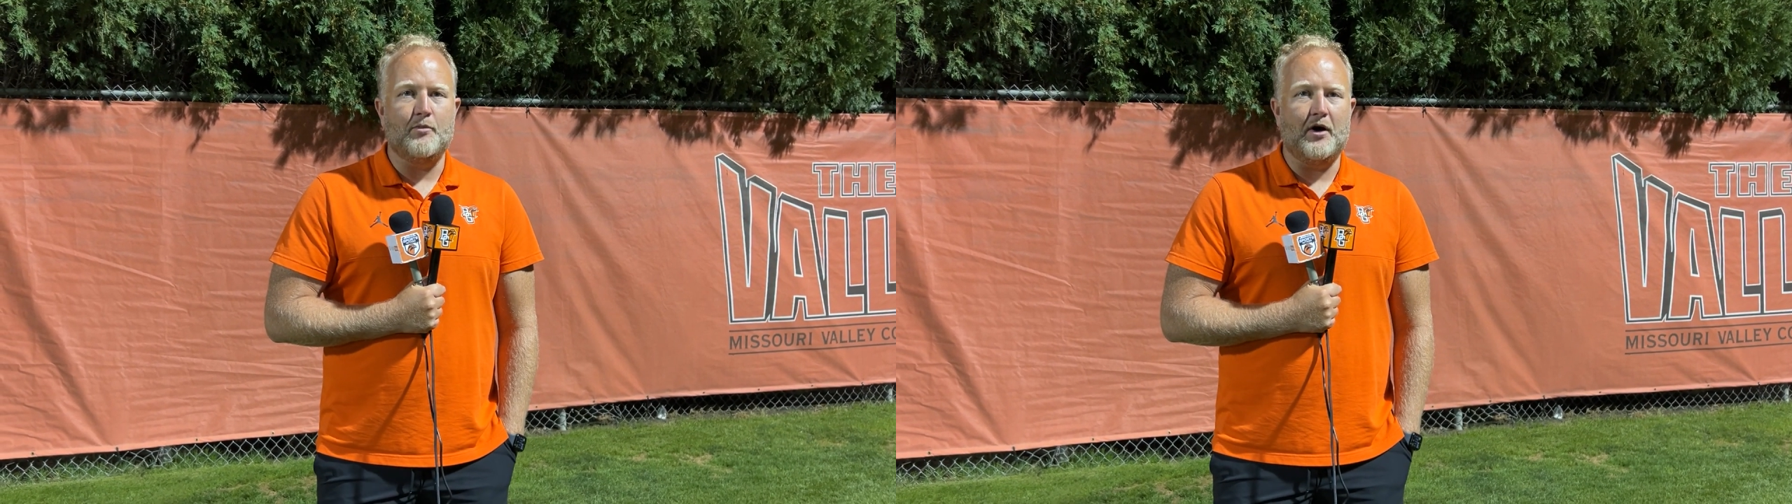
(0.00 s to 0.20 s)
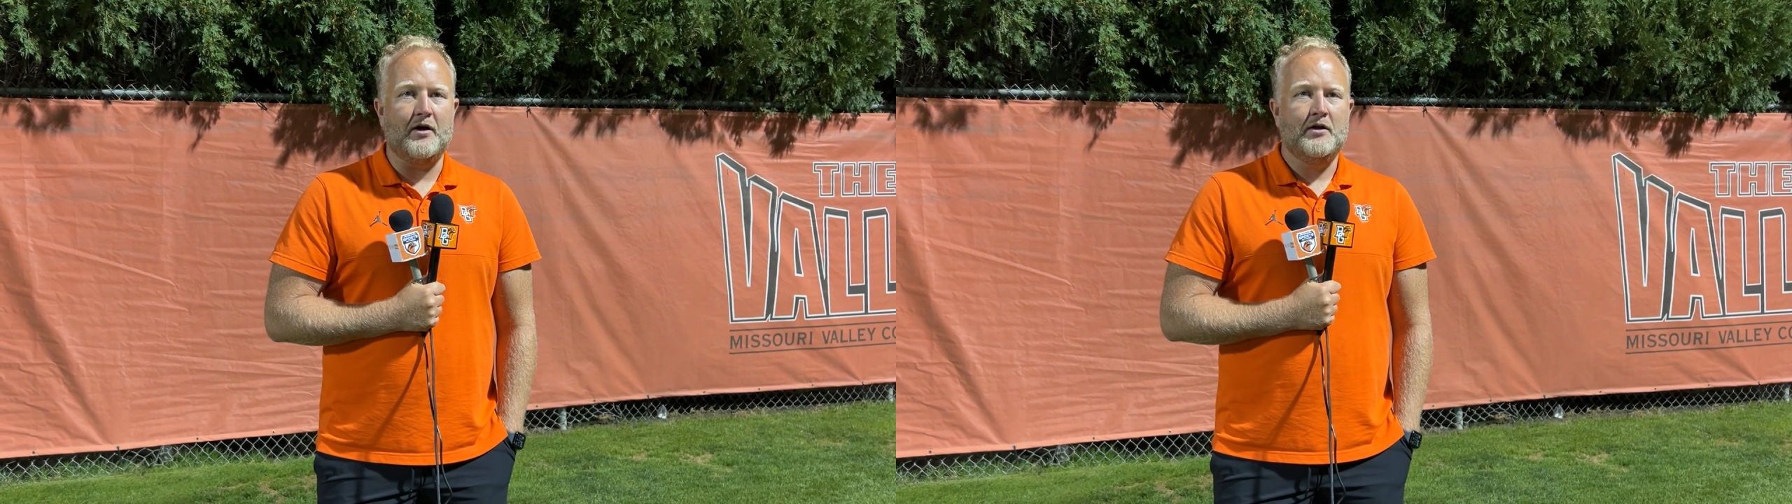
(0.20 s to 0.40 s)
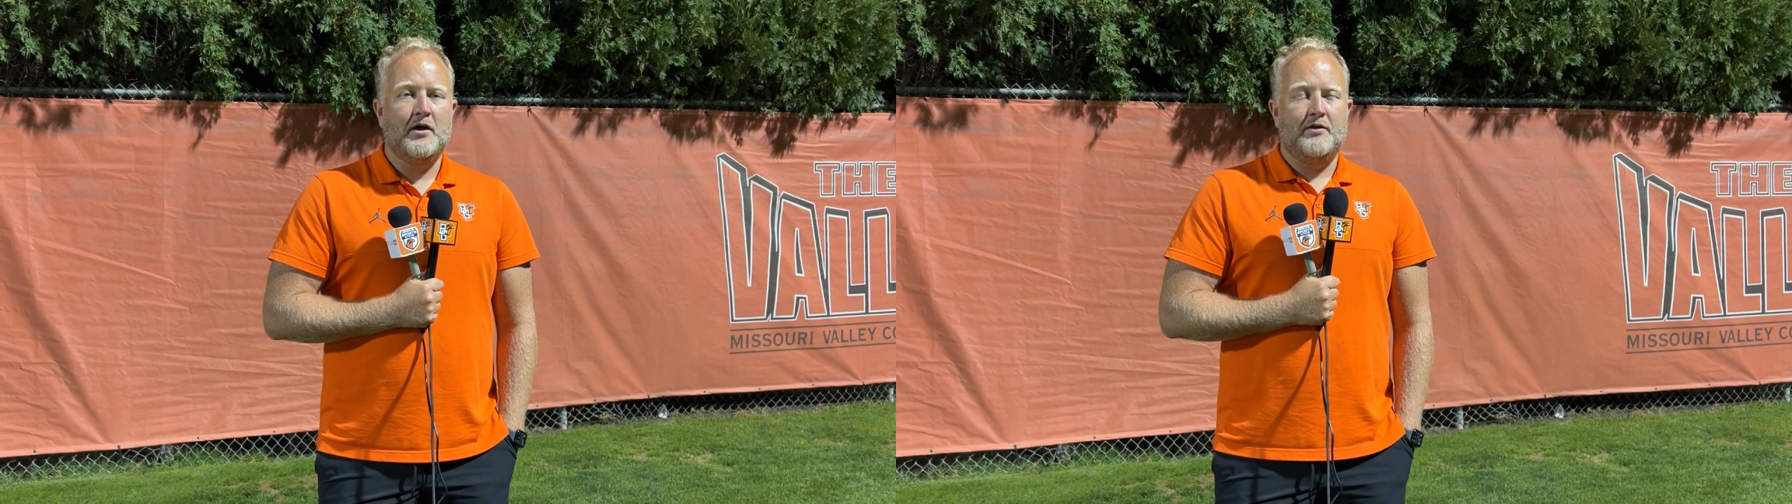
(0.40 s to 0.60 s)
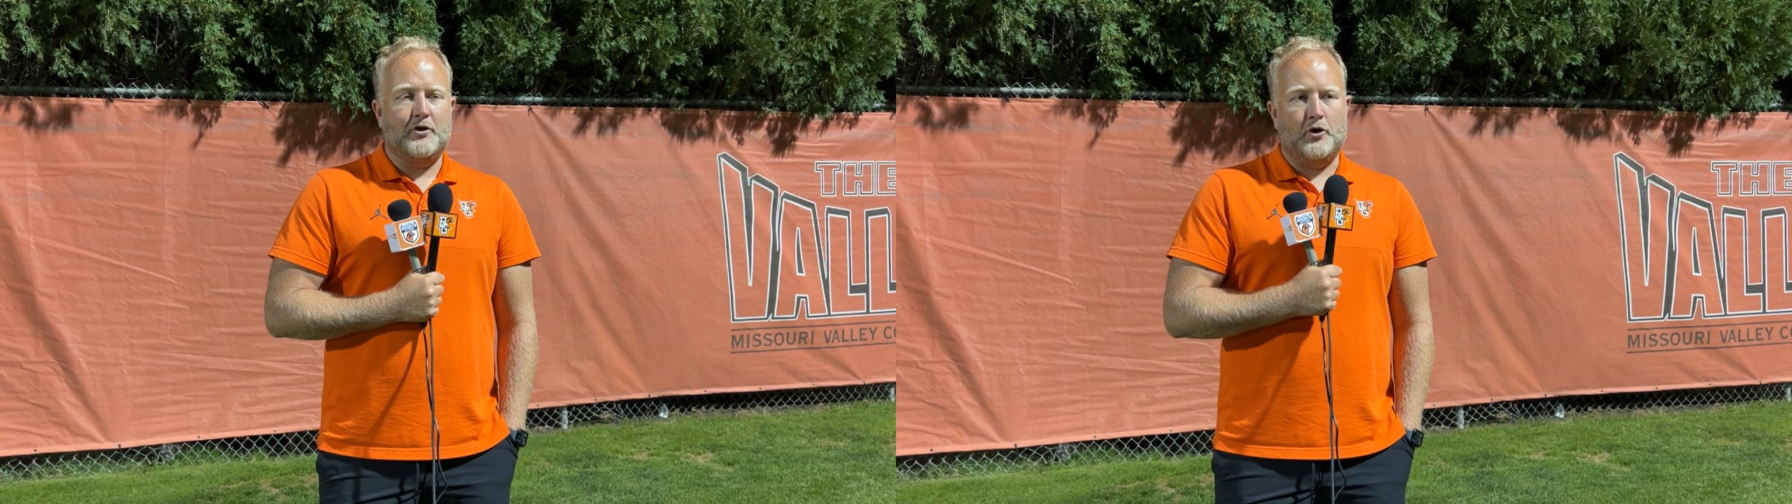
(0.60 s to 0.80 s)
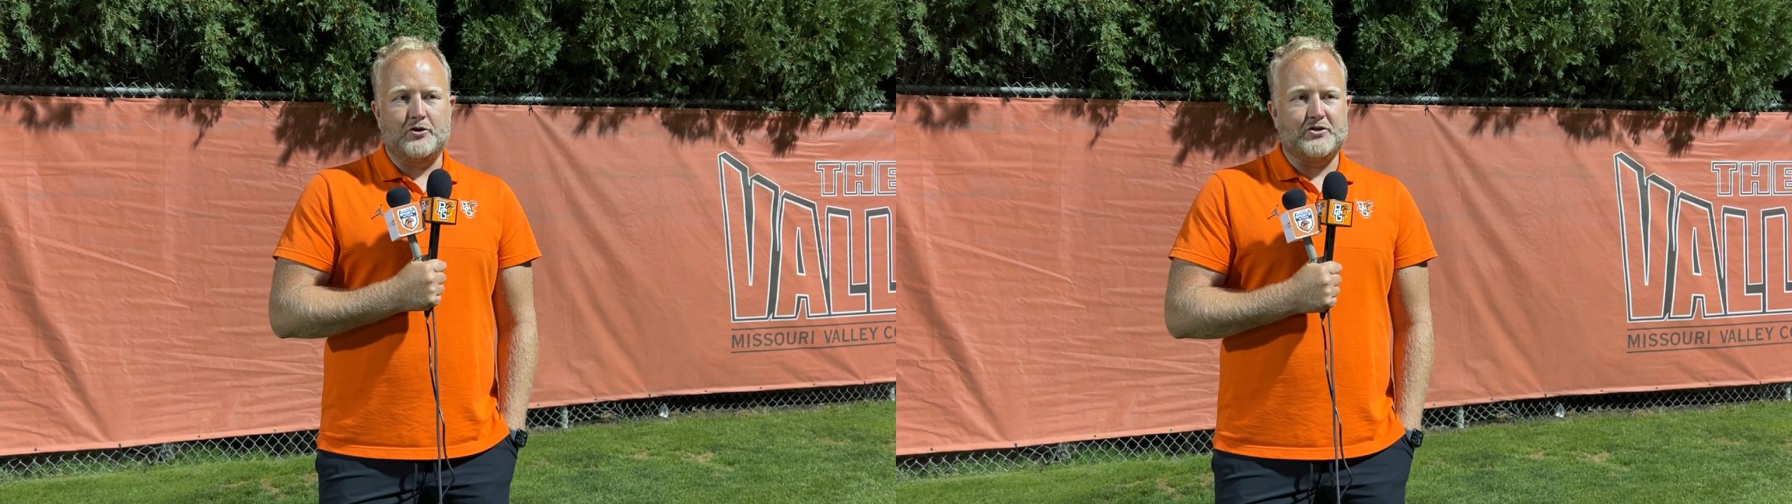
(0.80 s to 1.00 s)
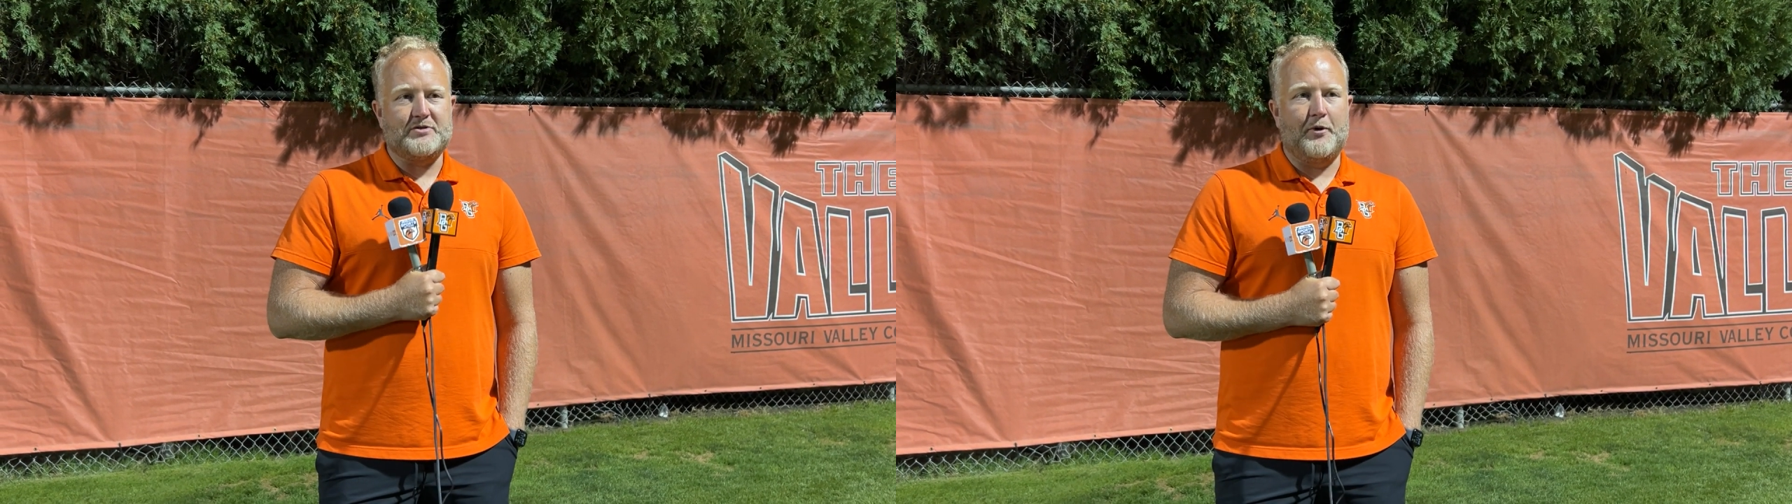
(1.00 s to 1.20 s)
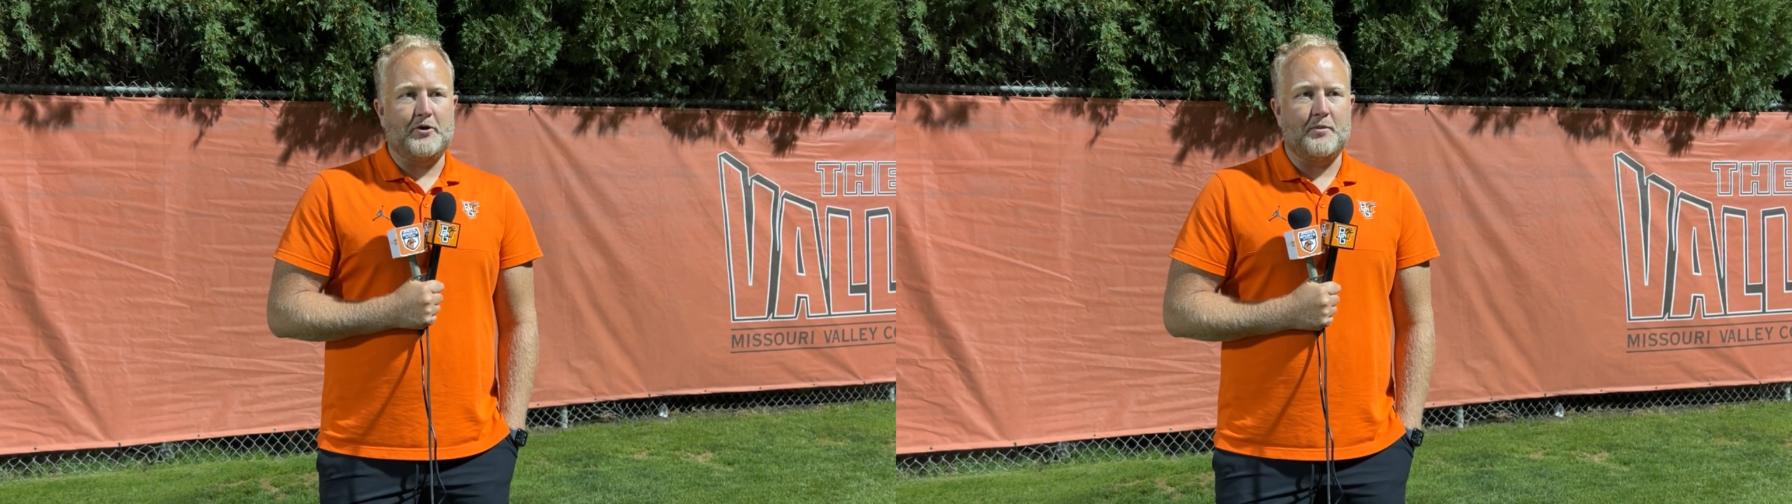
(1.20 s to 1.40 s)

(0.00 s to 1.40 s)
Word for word: but the girls just spoke